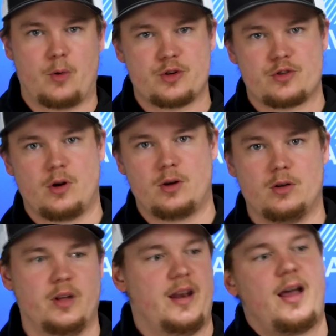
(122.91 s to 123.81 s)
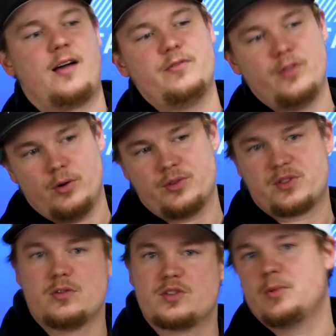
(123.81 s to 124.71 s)
power struggle and have
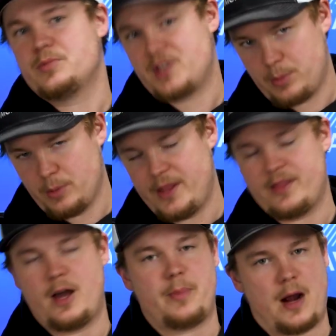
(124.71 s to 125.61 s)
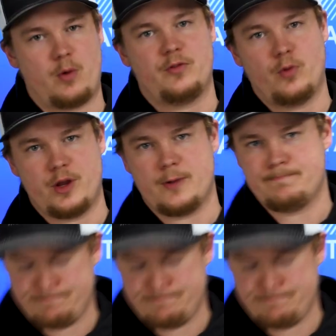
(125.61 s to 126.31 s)
those supplement that power for you.